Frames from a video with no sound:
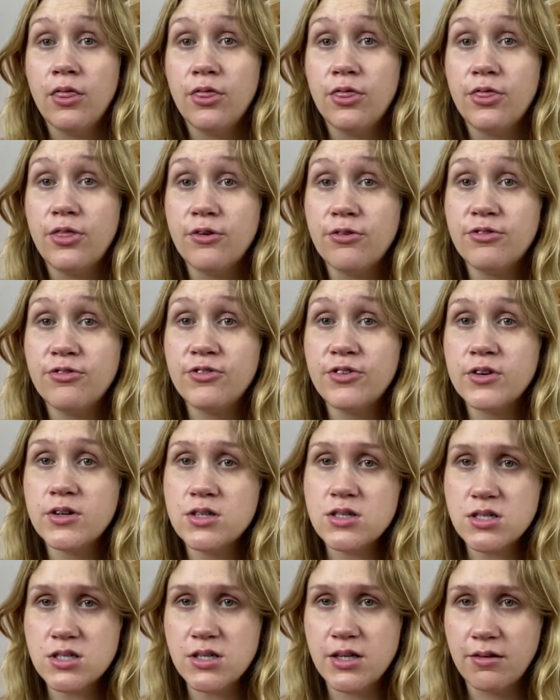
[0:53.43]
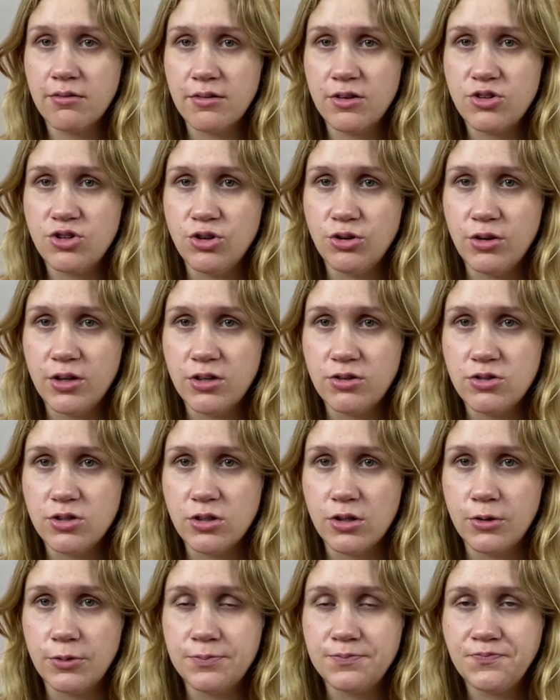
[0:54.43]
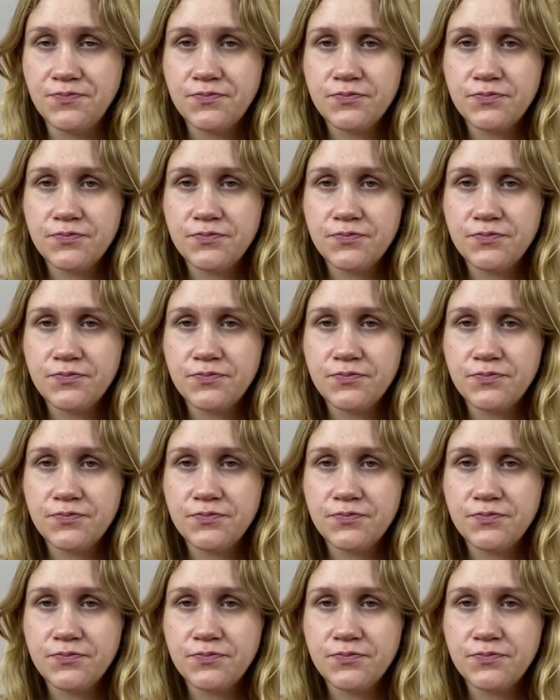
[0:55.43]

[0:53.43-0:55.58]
The first thing that you can do